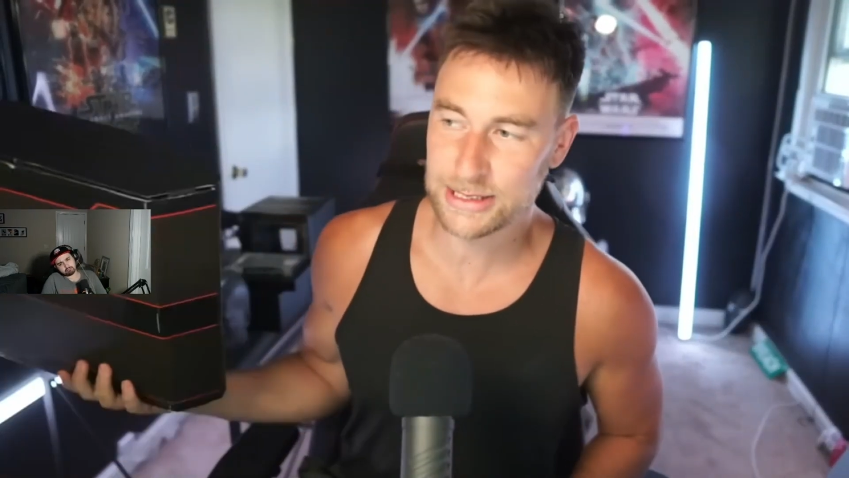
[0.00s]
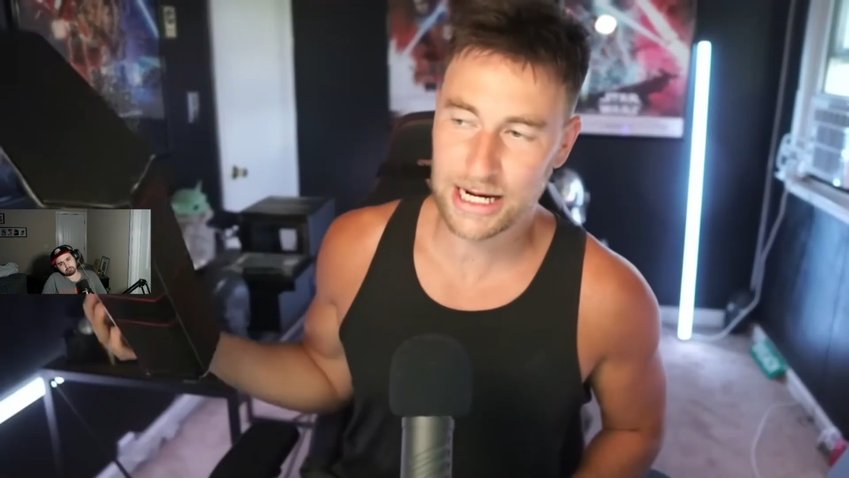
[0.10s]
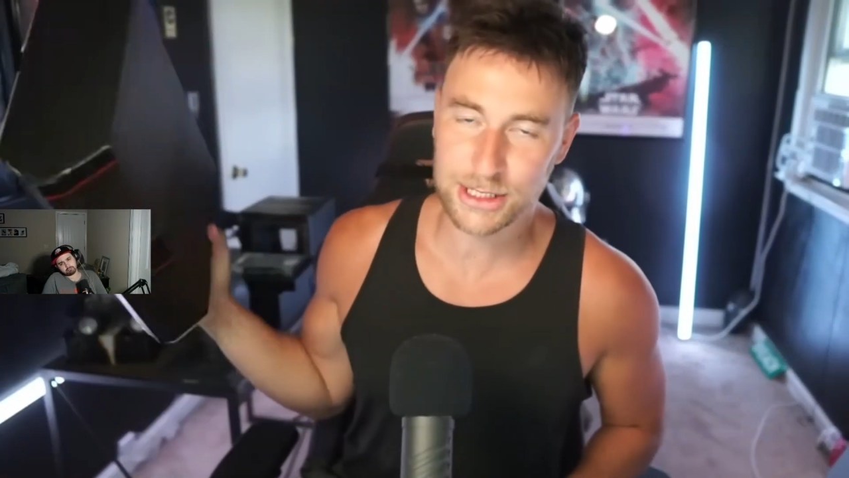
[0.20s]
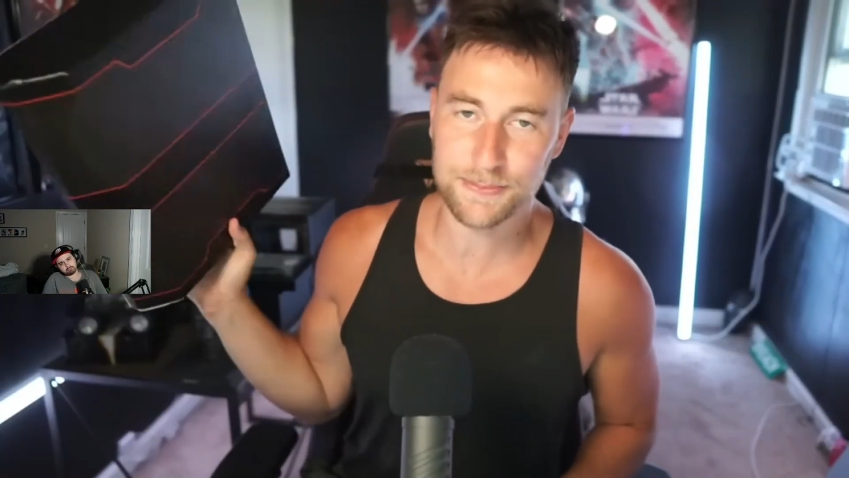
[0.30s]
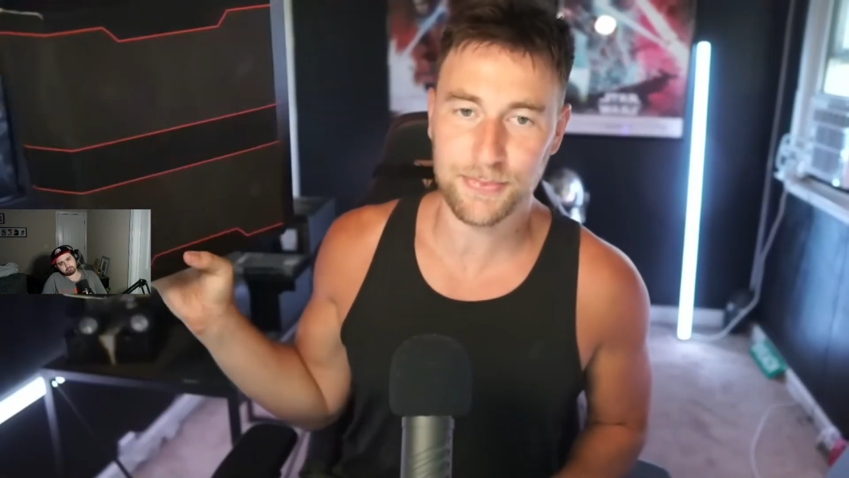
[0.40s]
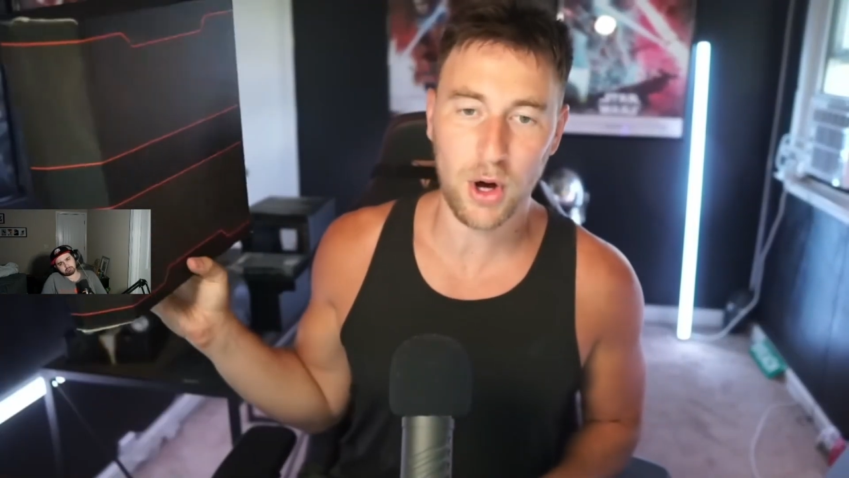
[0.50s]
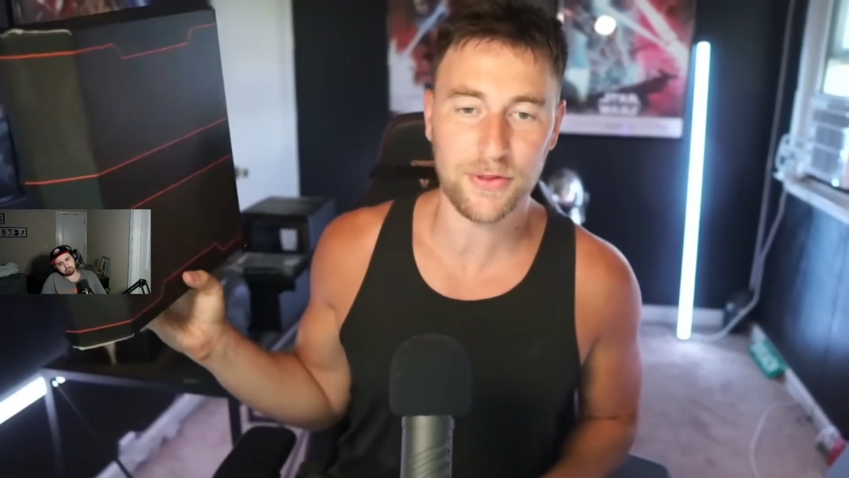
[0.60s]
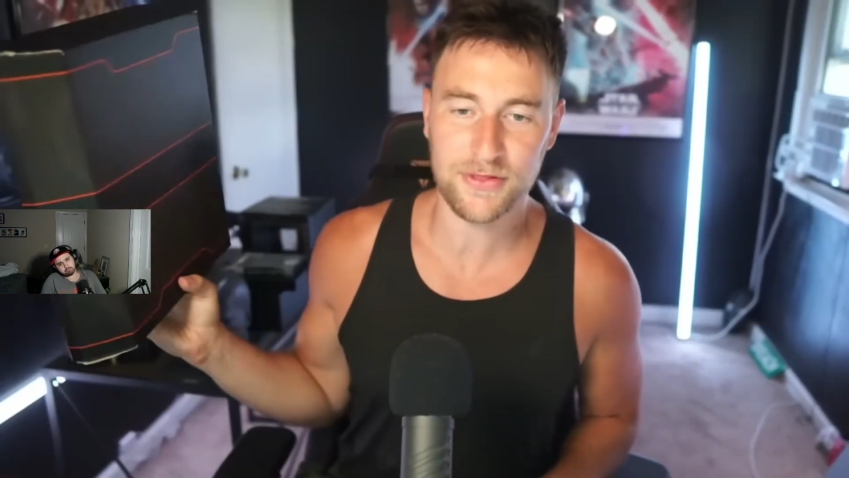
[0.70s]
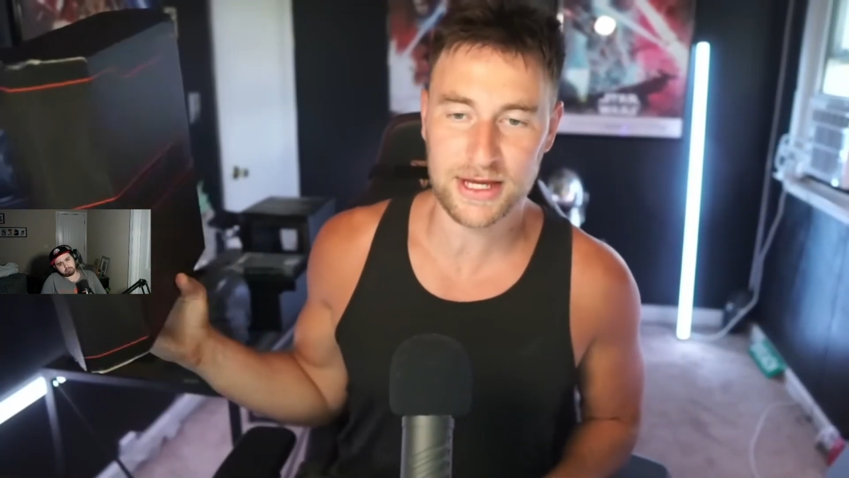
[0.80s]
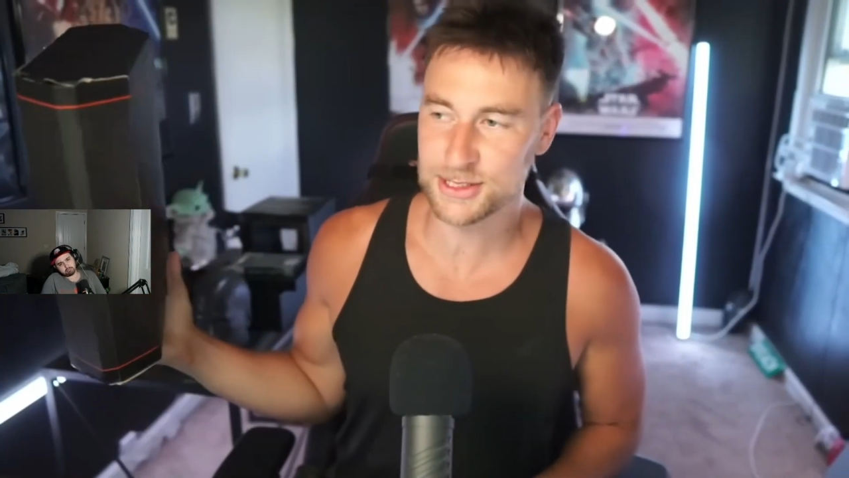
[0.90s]
actually bought
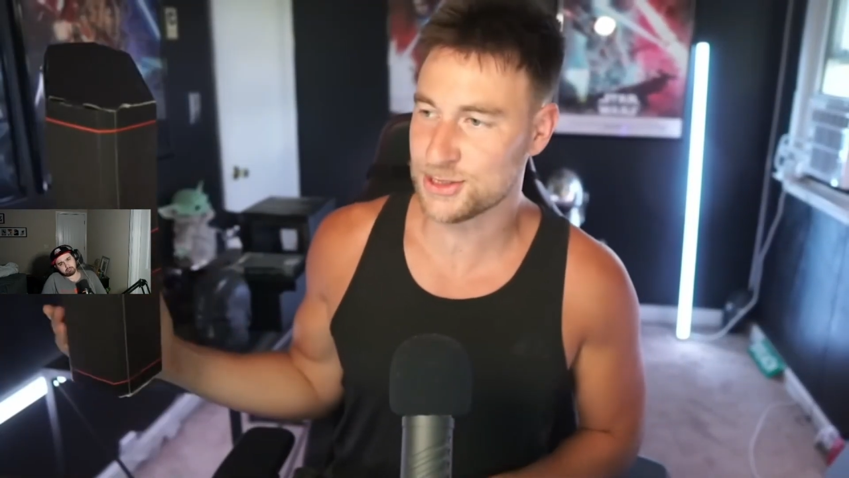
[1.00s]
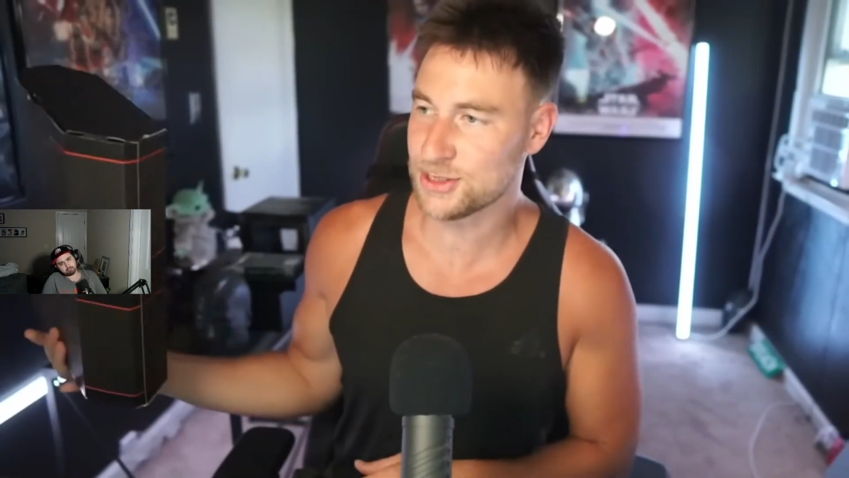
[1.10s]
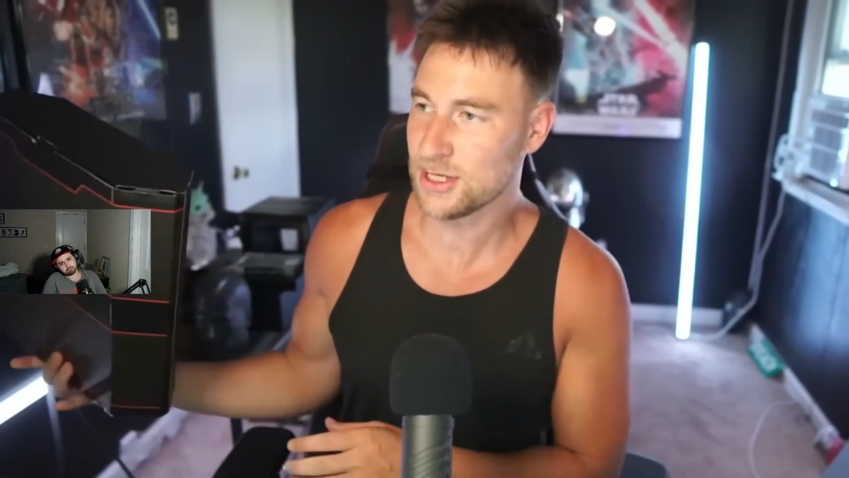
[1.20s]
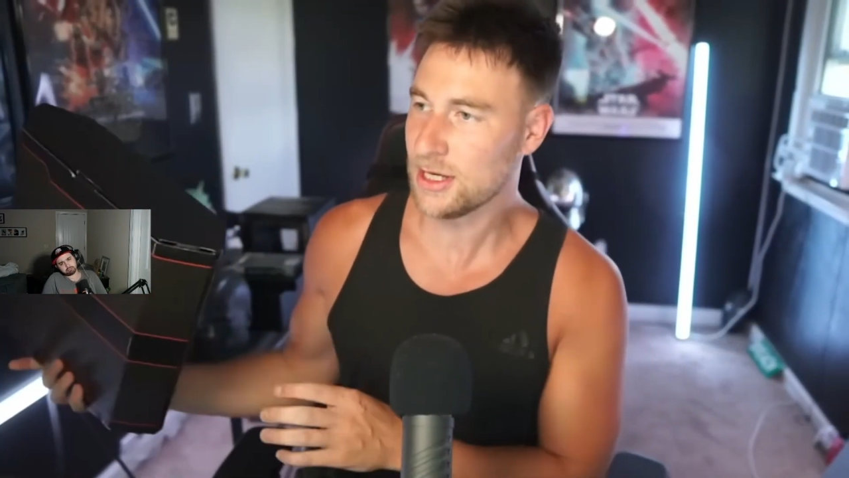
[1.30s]
this